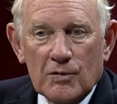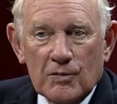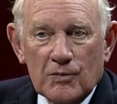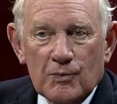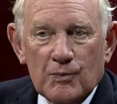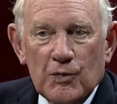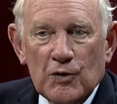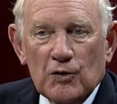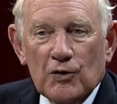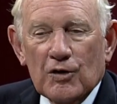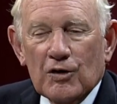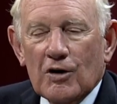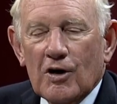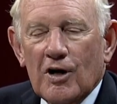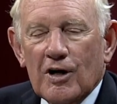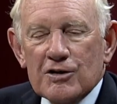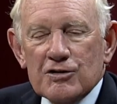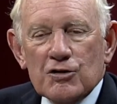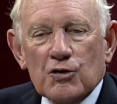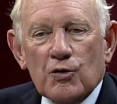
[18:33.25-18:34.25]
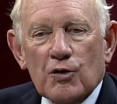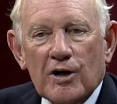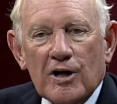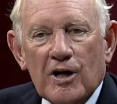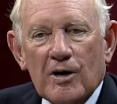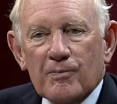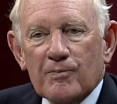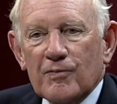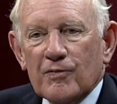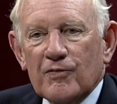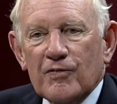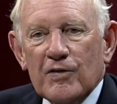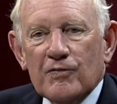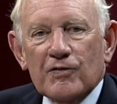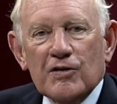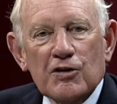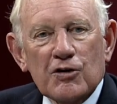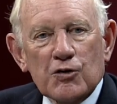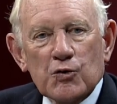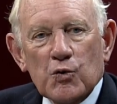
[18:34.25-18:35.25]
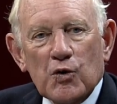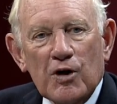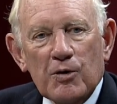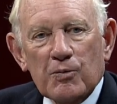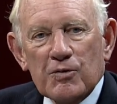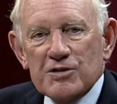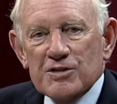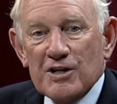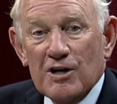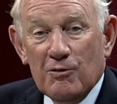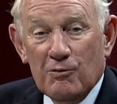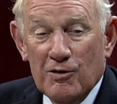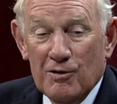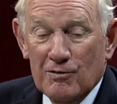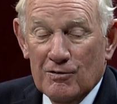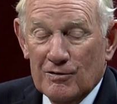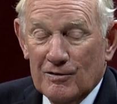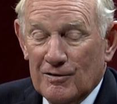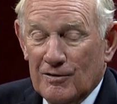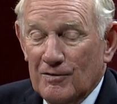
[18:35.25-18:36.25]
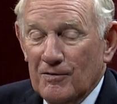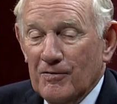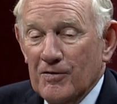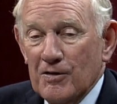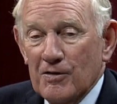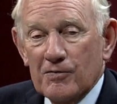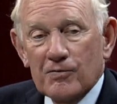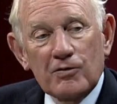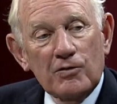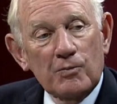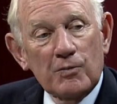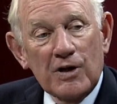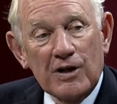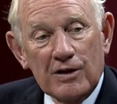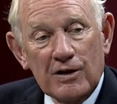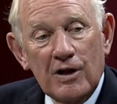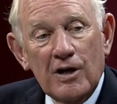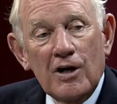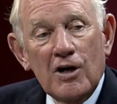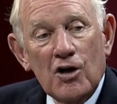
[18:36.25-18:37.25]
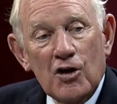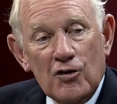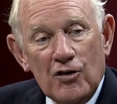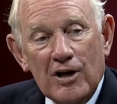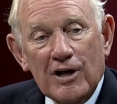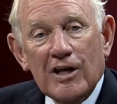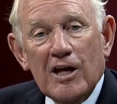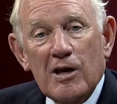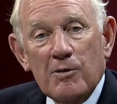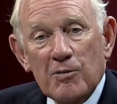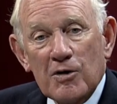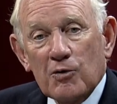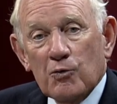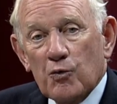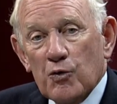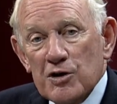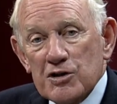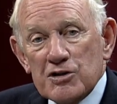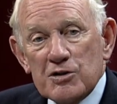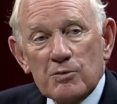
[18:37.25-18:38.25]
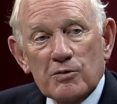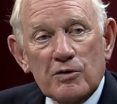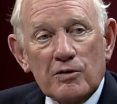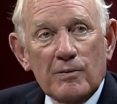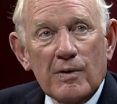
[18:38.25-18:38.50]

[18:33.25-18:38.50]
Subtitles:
building costs going up 15% to 20%, we were a little fearful, but they came in reasonable.